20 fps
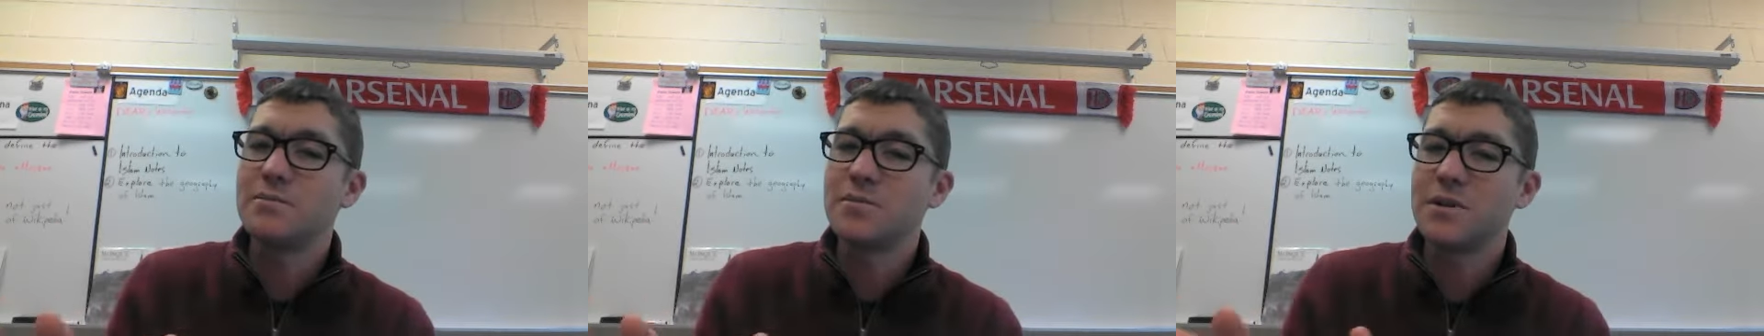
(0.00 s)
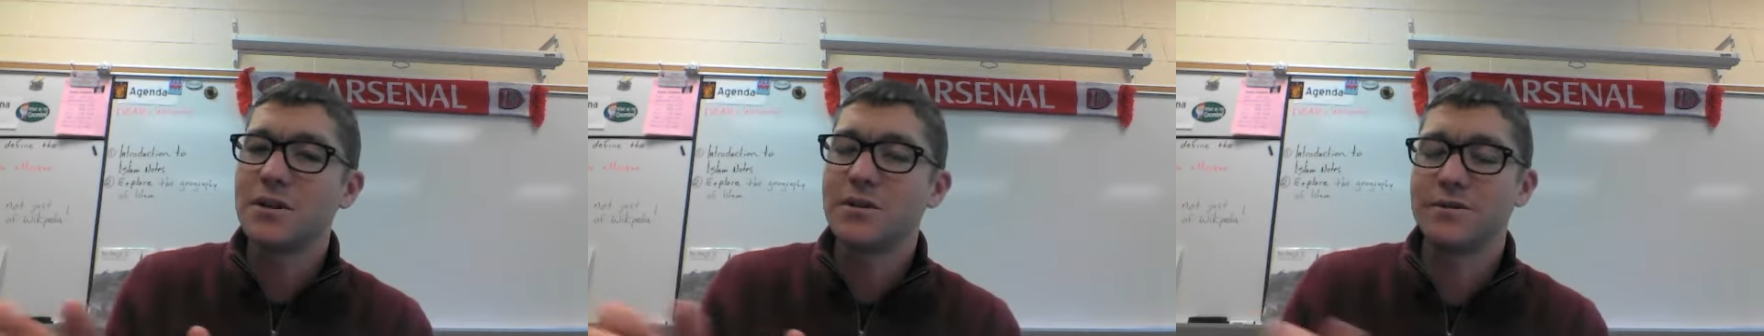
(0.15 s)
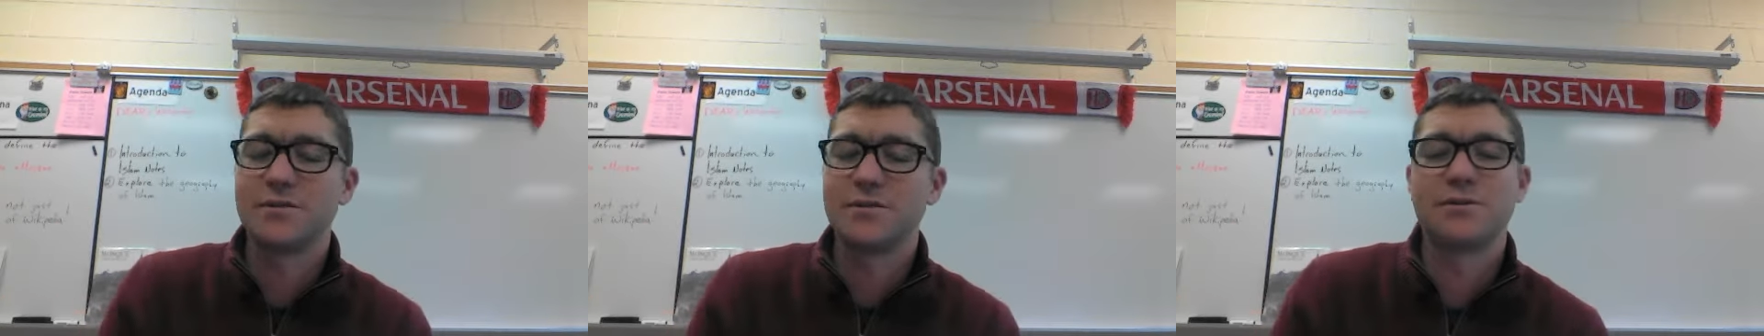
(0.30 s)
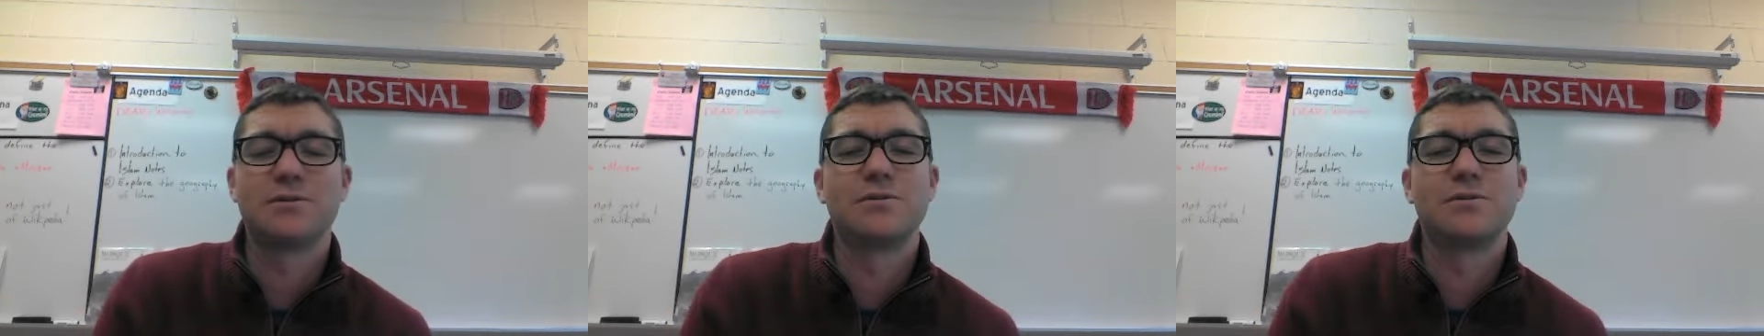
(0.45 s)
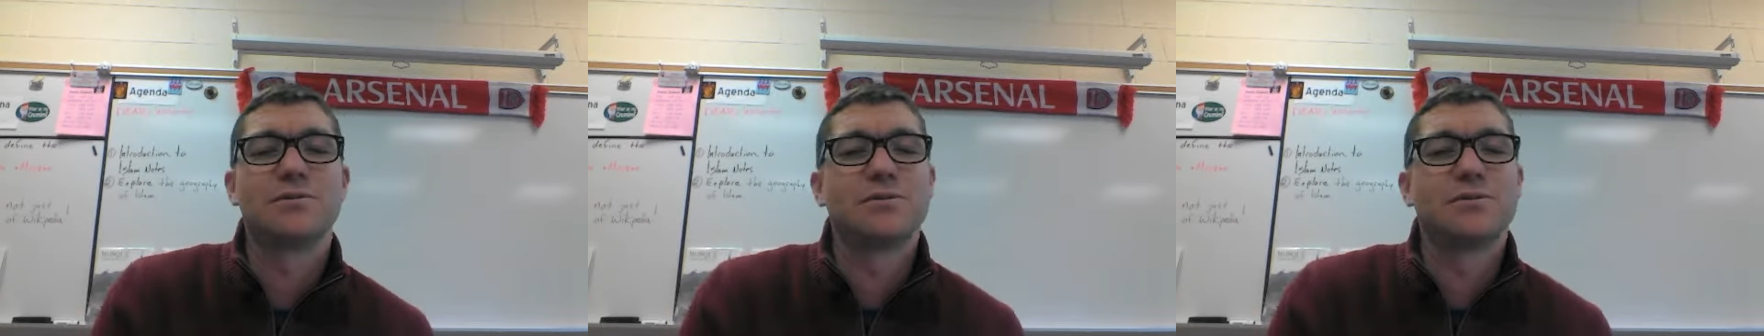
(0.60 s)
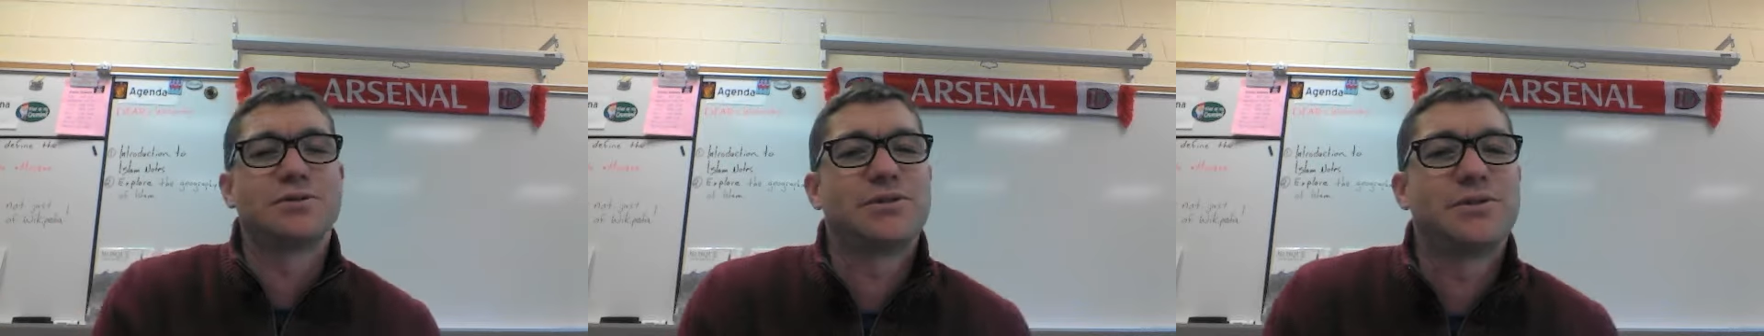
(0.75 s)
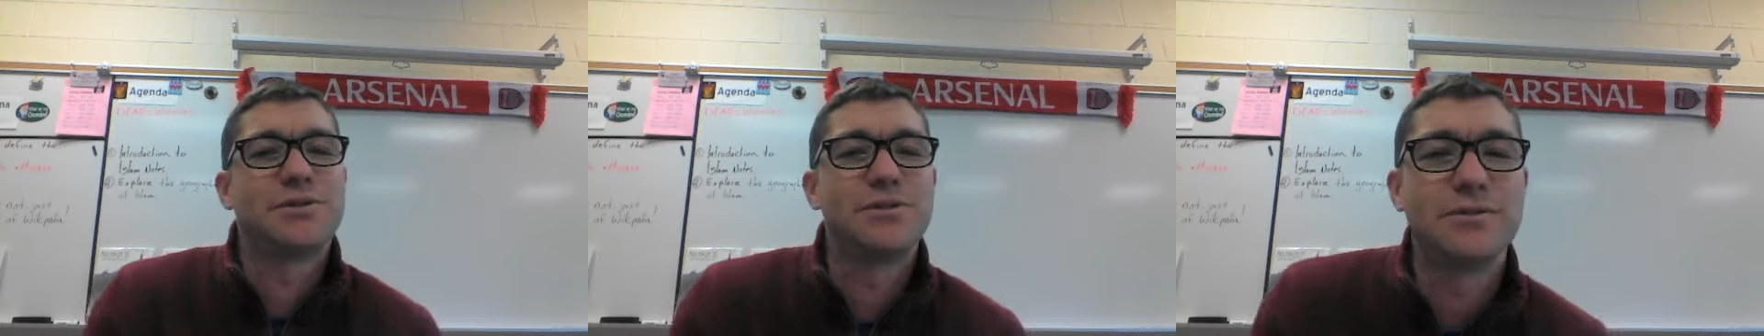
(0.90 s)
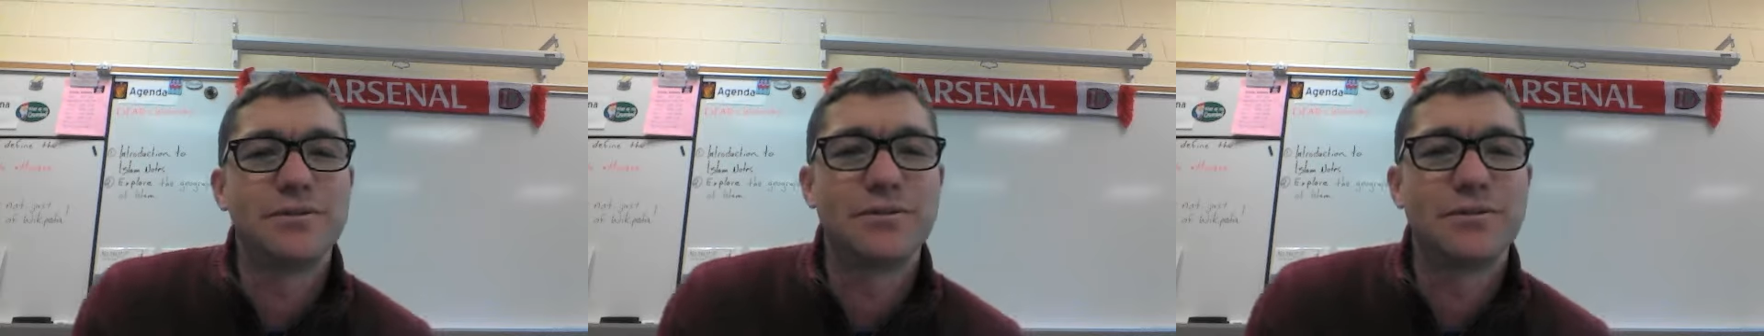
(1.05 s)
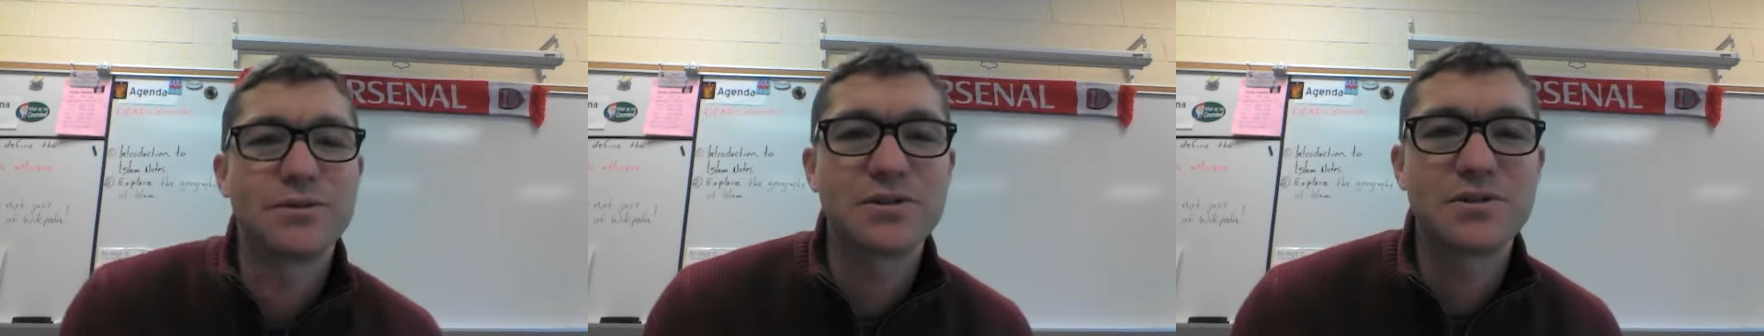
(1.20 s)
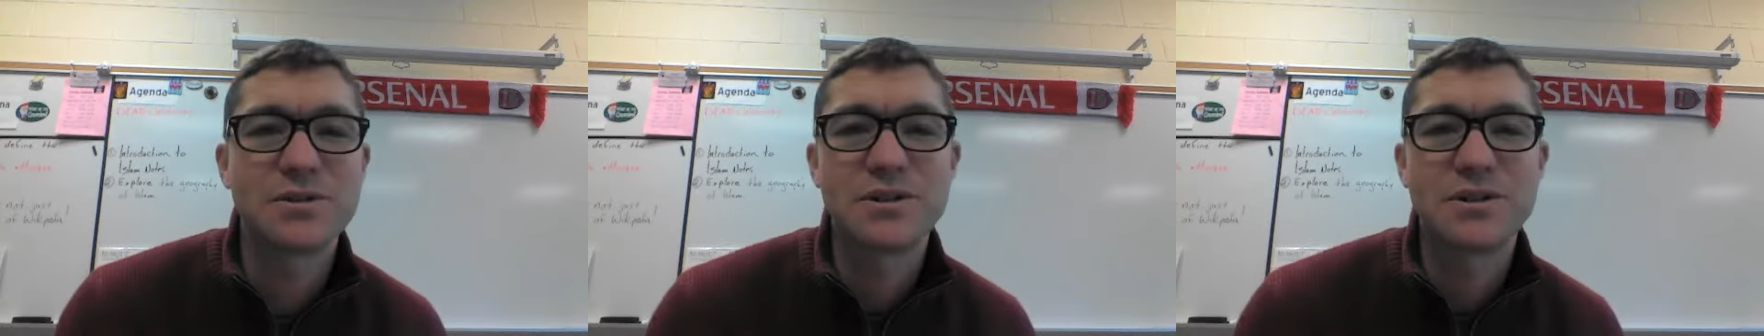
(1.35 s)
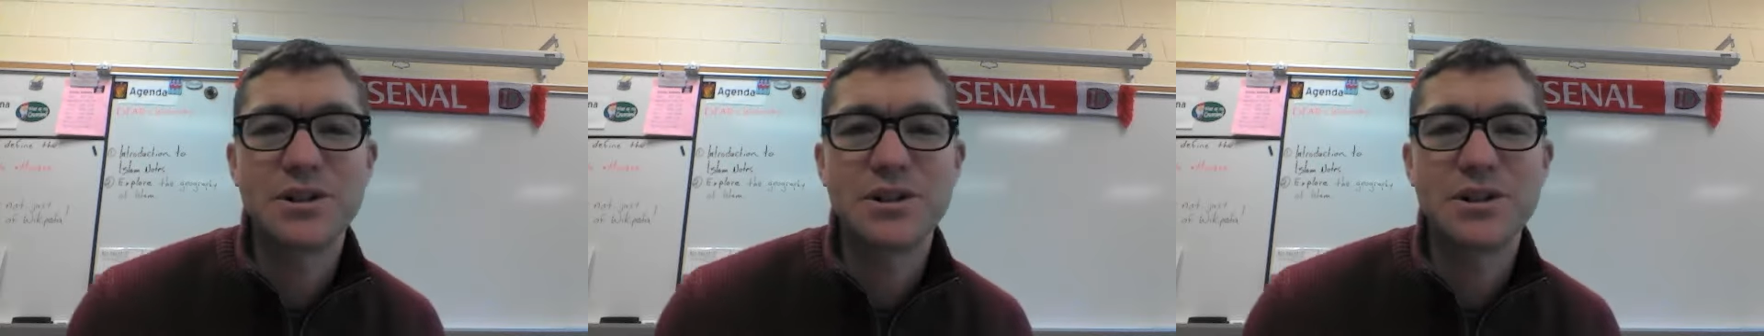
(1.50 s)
middle school students.